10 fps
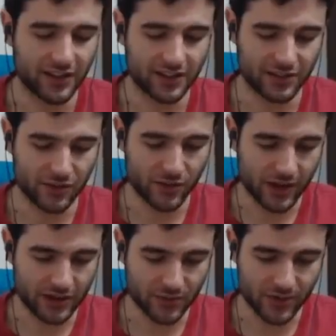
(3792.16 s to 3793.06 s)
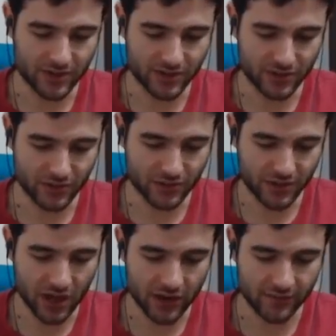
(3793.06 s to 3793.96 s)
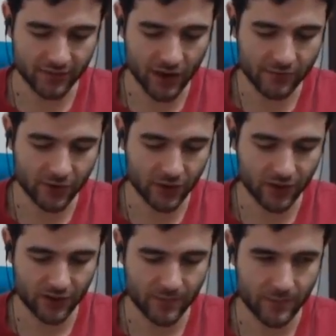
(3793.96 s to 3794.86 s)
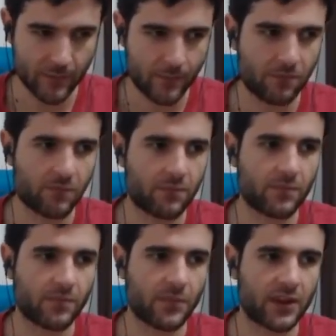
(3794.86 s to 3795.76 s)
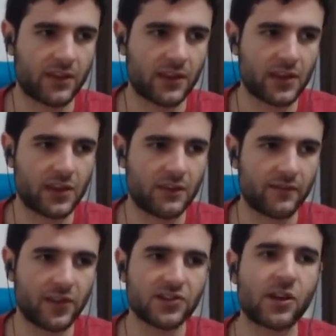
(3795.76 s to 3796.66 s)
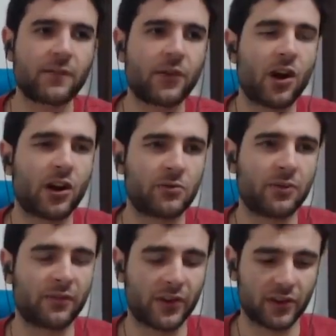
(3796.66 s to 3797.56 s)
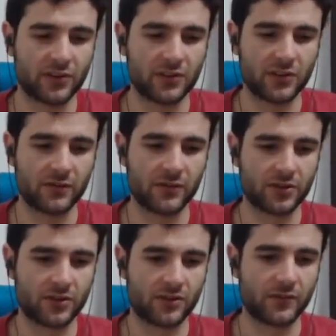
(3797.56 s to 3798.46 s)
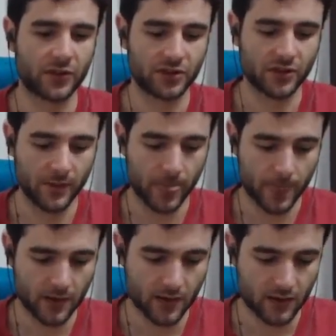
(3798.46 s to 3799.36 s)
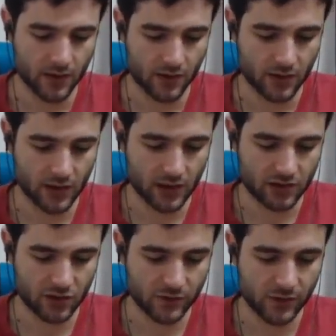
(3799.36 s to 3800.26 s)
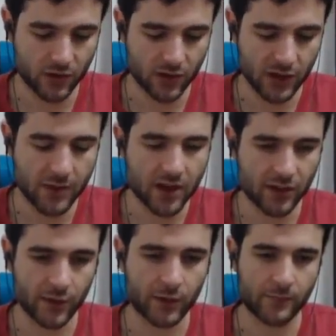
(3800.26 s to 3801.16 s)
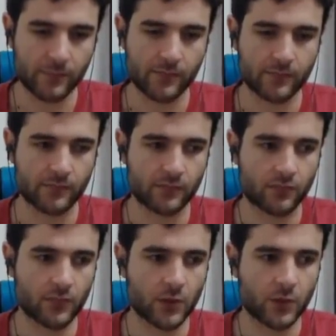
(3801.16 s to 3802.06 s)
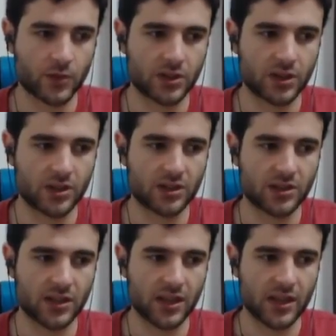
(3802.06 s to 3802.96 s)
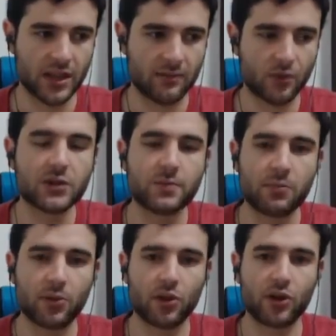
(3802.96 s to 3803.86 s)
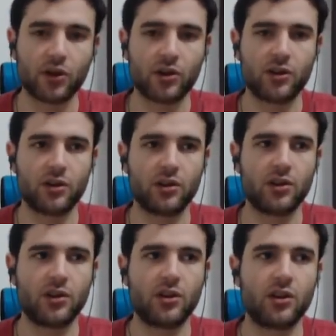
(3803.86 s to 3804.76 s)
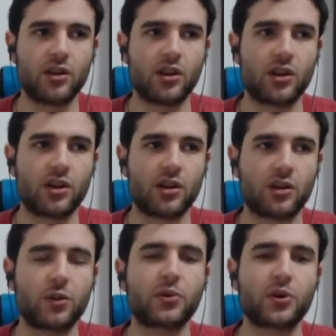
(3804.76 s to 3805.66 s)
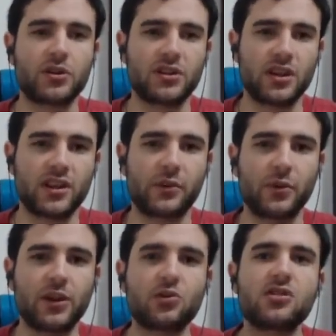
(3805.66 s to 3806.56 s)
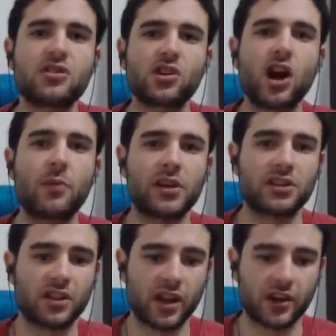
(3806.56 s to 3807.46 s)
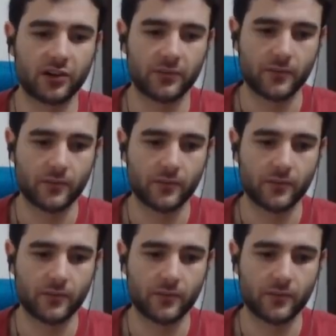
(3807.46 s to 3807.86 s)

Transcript: So I just want to kind of cover the philosophical argument first. Okay, so if you think about Ethereum, which is the most popular cryptocurrency that really uses a computation layer.